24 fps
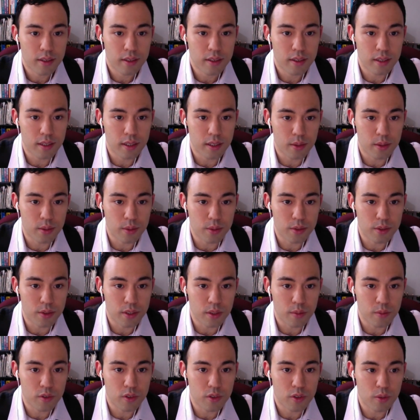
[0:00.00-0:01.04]
equals
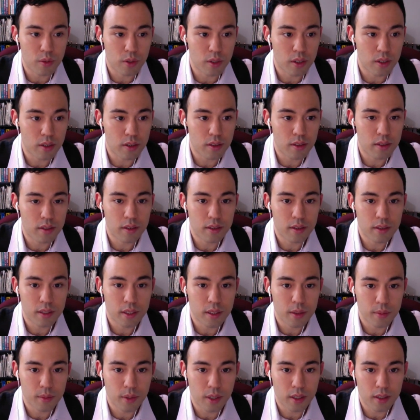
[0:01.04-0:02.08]
m squared
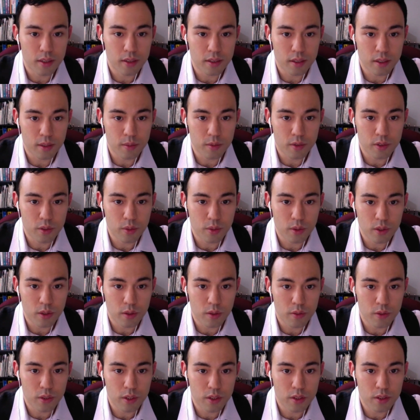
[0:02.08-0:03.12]
minus m squared
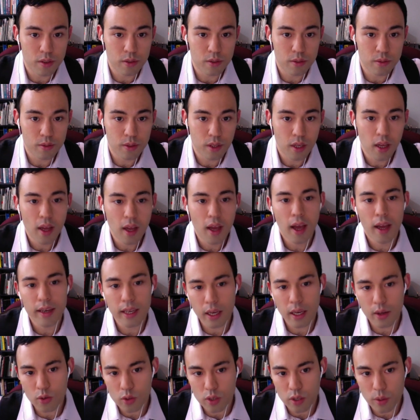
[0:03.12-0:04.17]
over 2. And
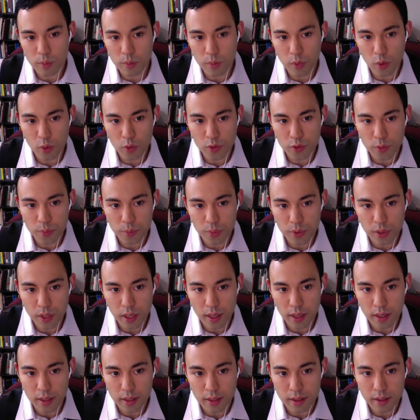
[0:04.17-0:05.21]
now I'm going to
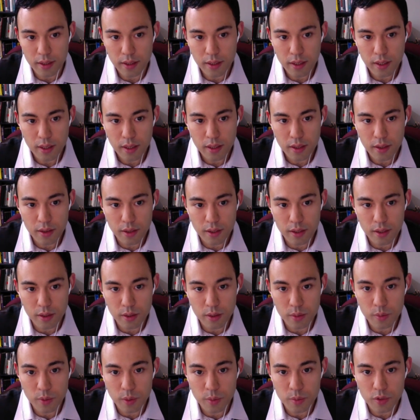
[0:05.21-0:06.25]
multiply
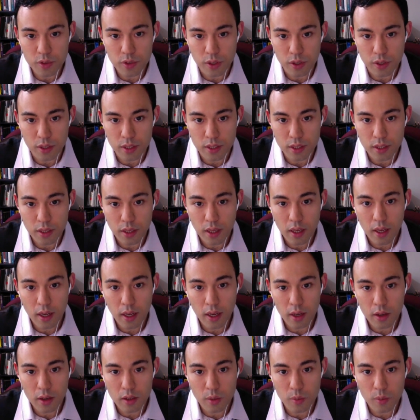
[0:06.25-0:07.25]
I'm going to